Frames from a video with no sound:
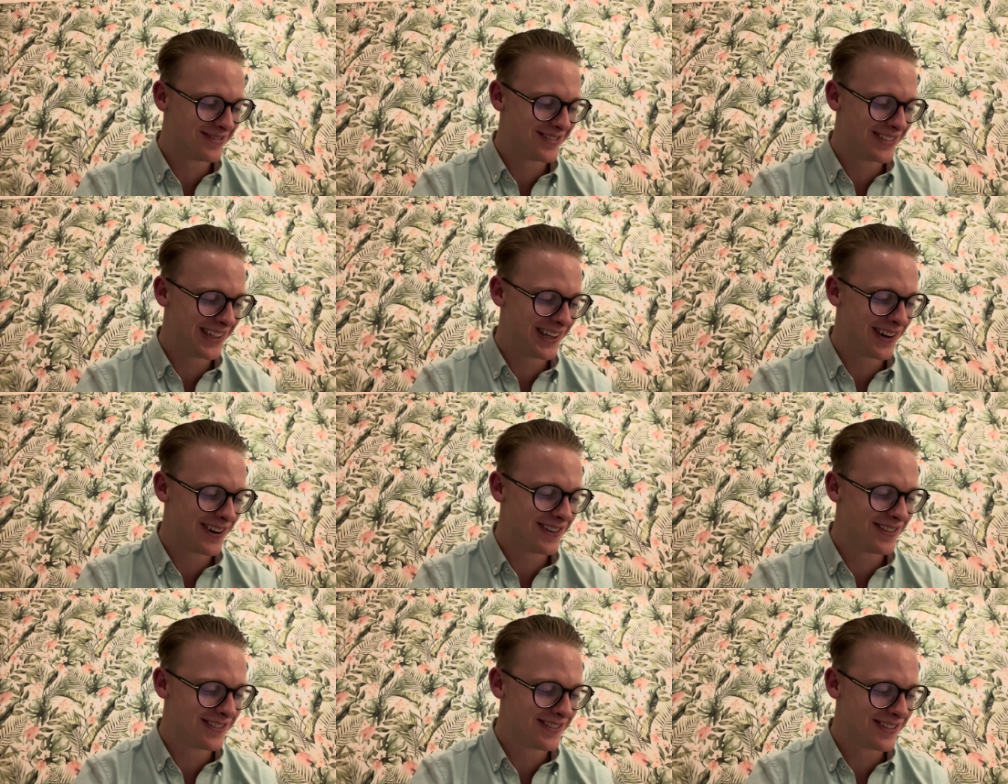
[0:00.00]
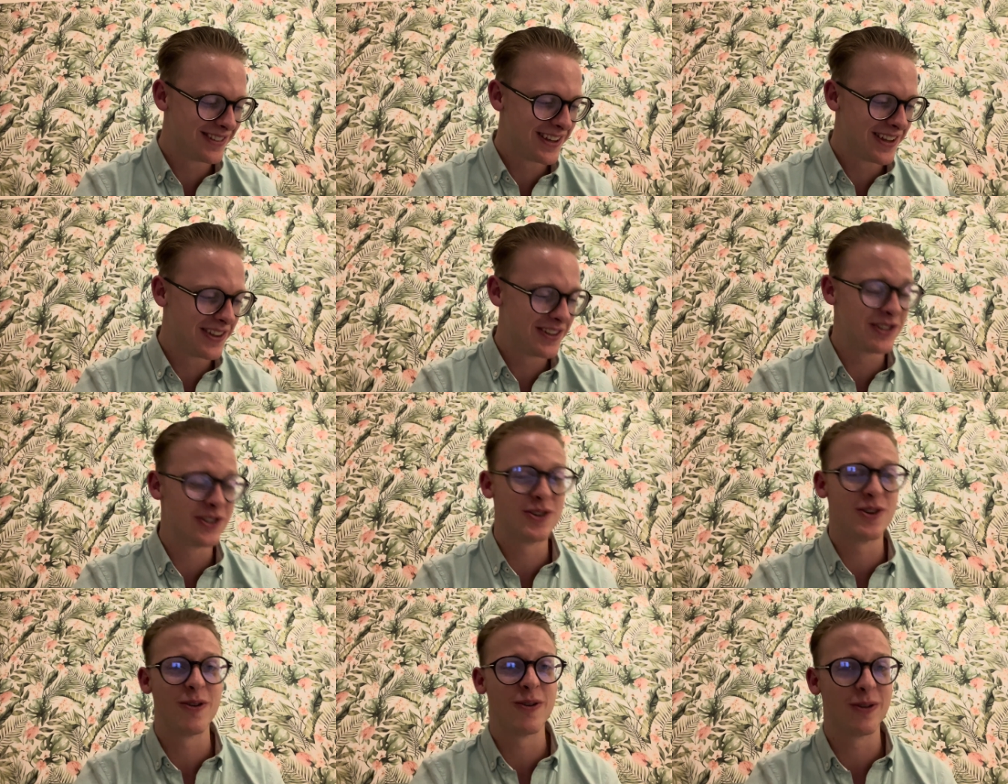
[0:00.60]
You know,
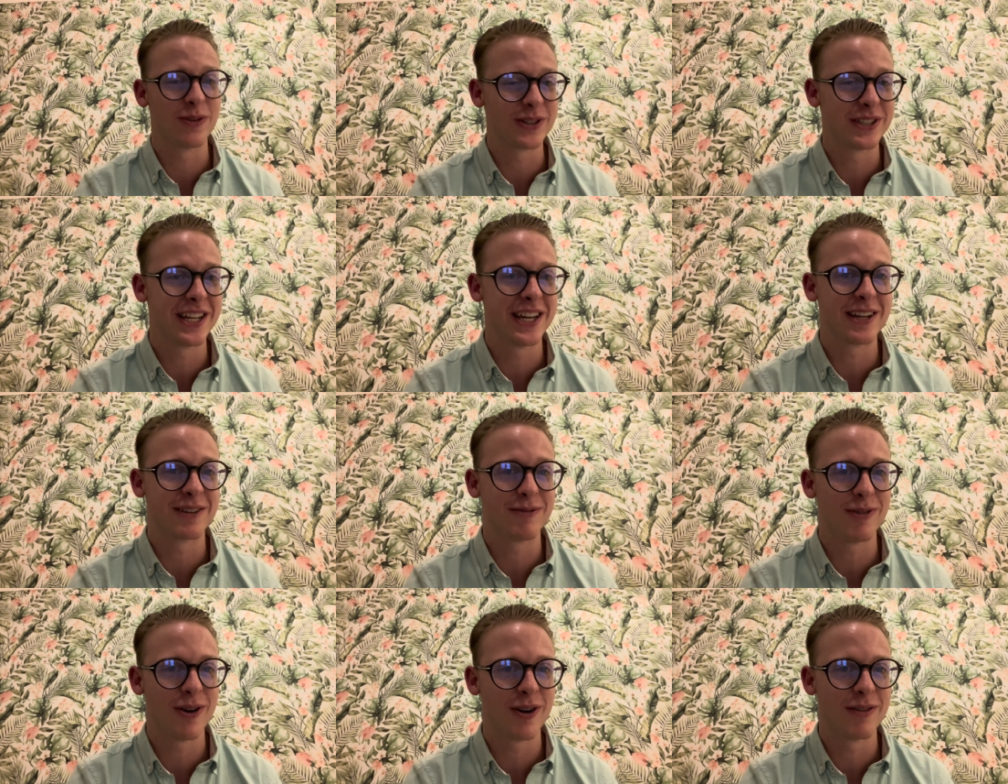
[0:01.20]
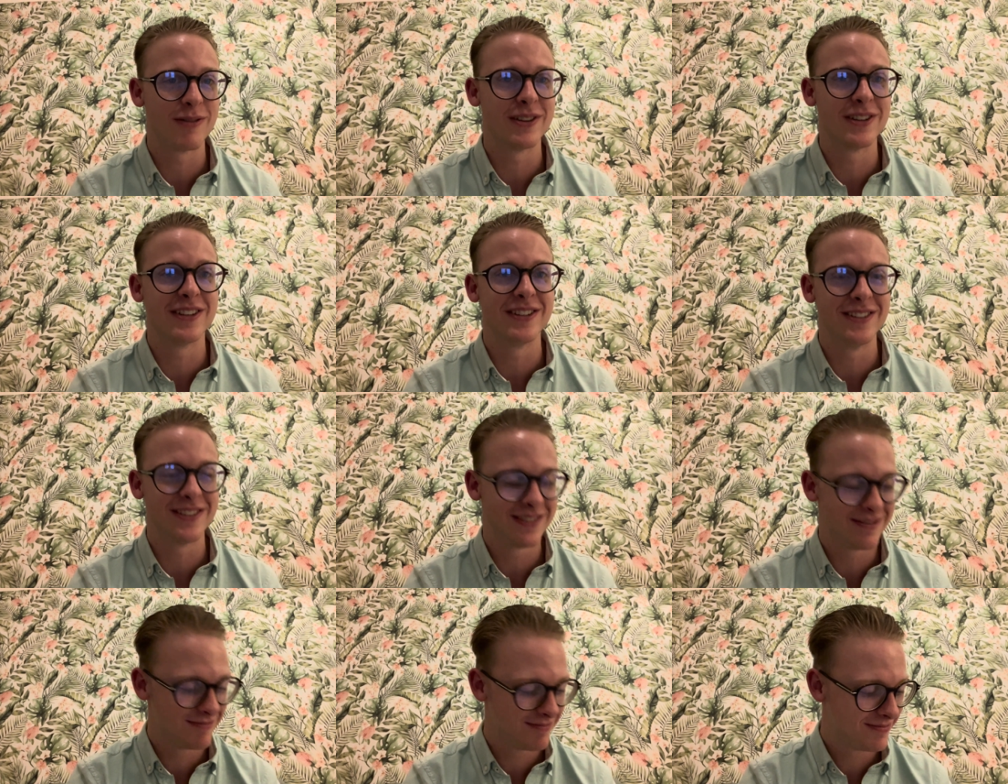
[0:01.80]
it's no longer take five. This
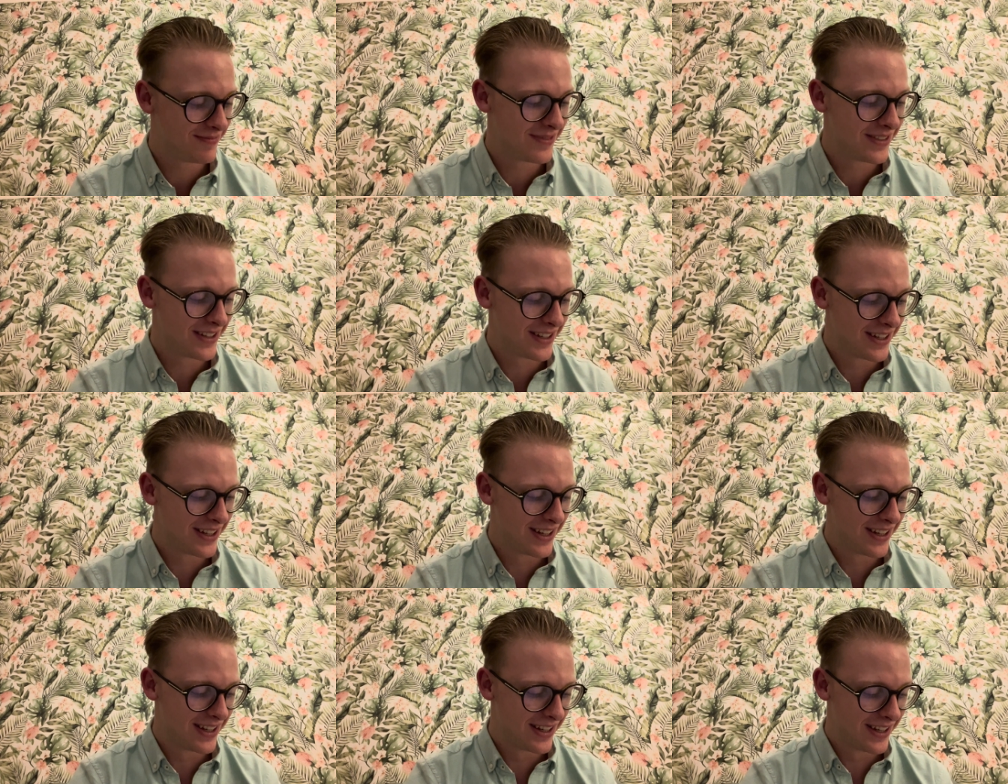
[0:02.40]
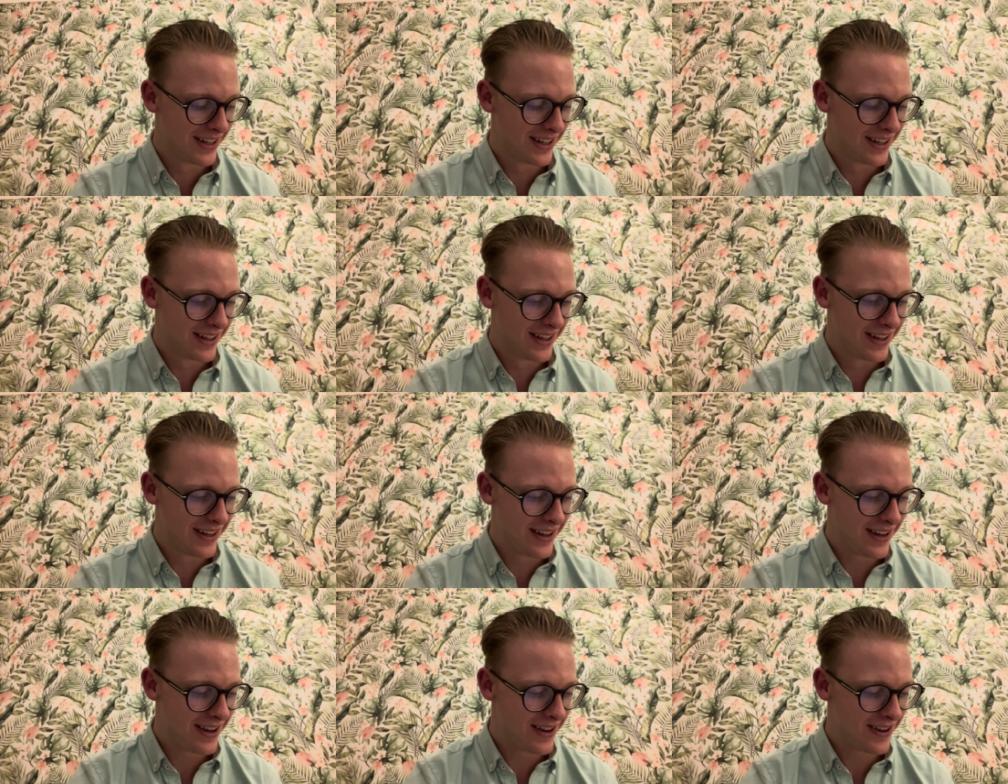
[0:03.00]
is
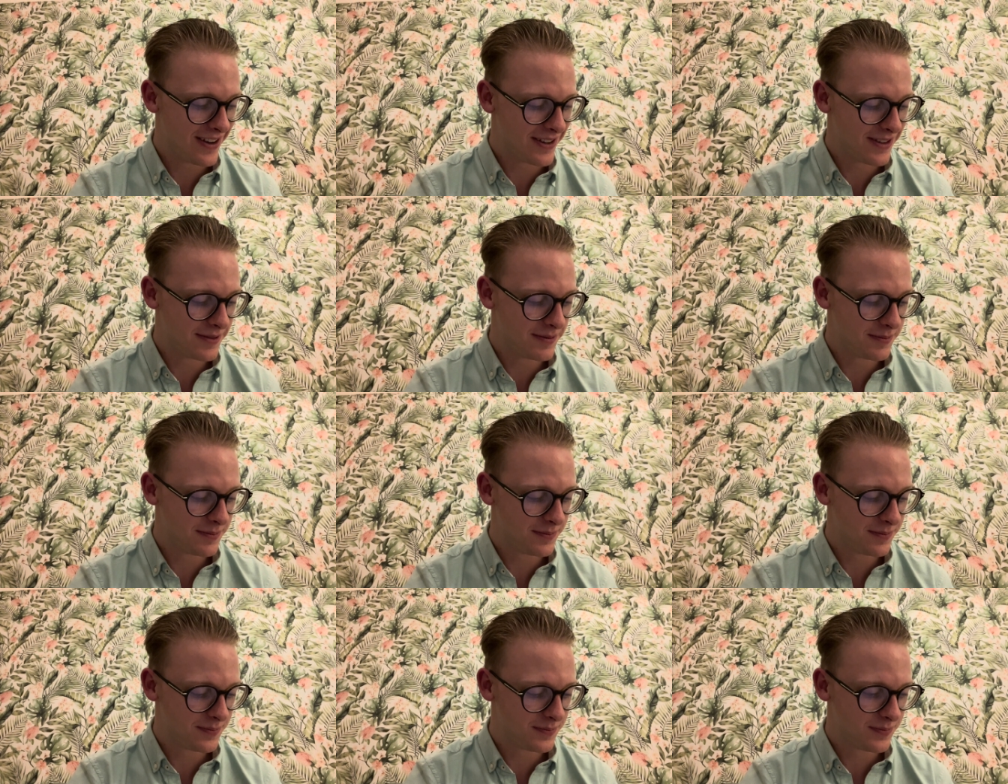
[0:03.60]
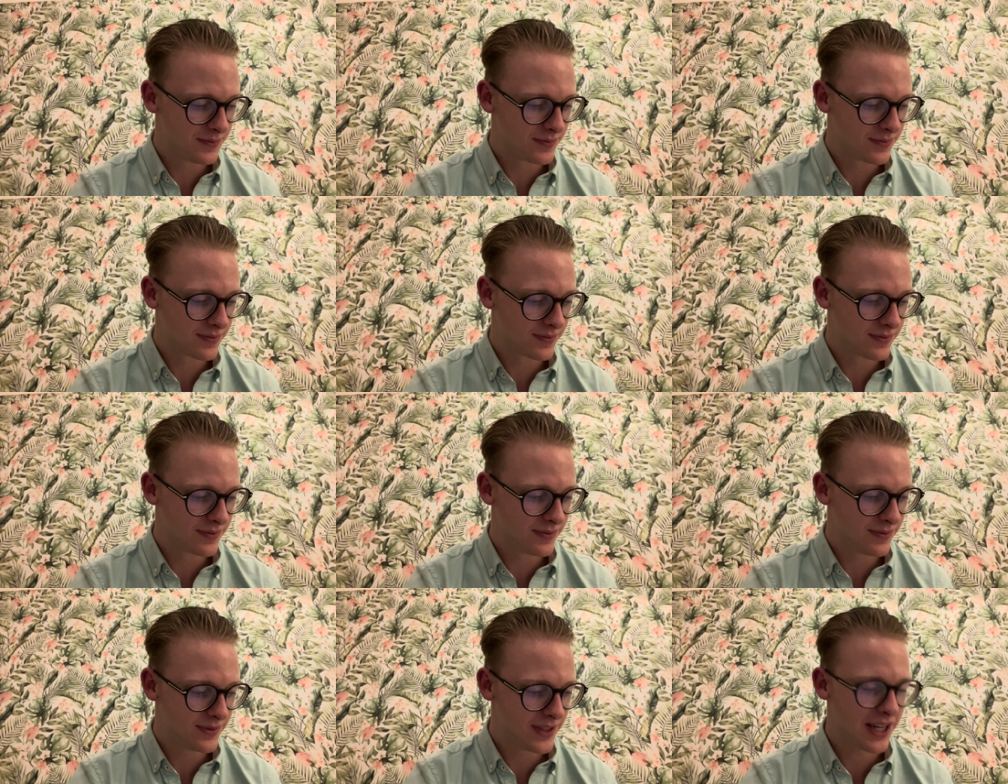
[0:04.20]
uh,
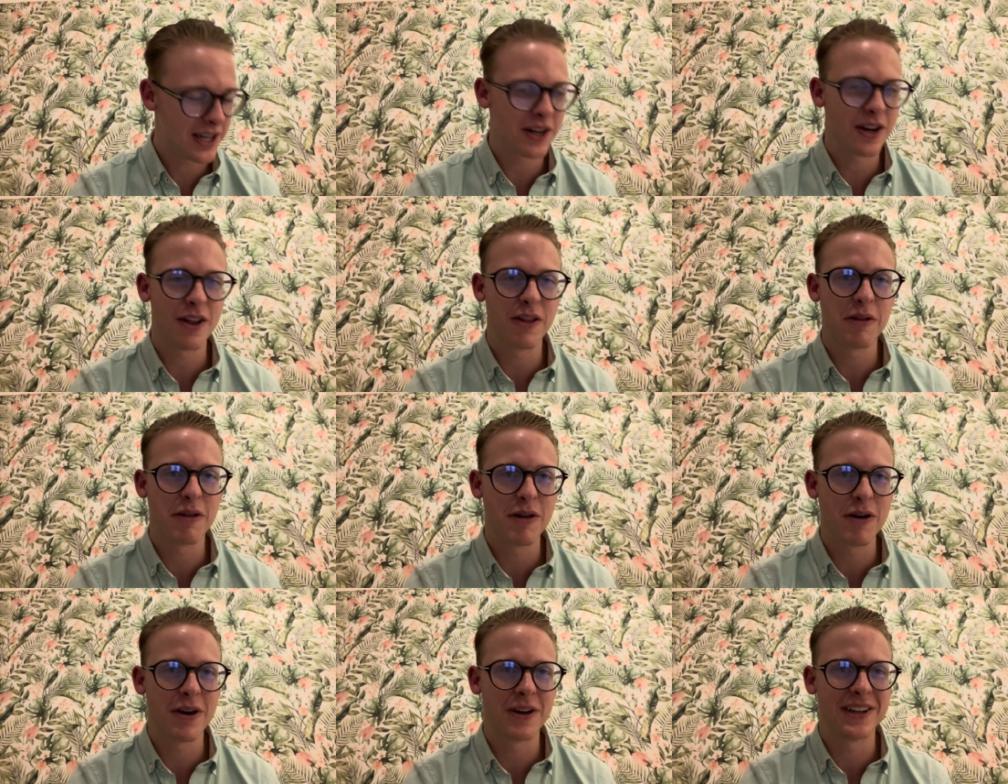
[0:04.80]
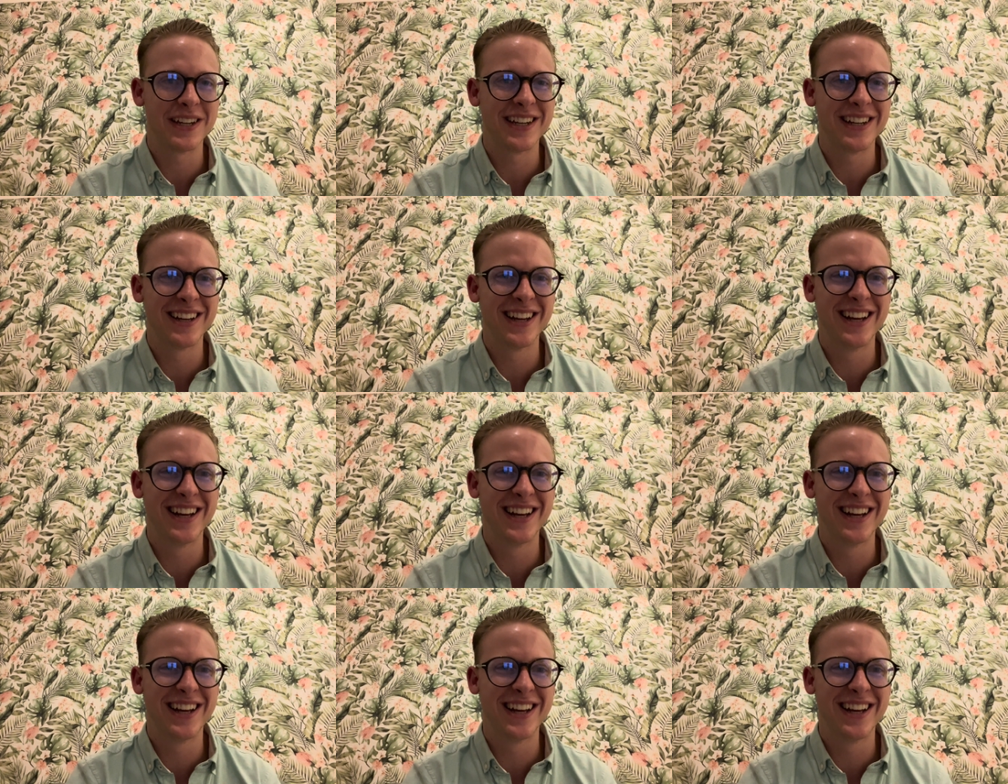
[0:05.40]
take another 30.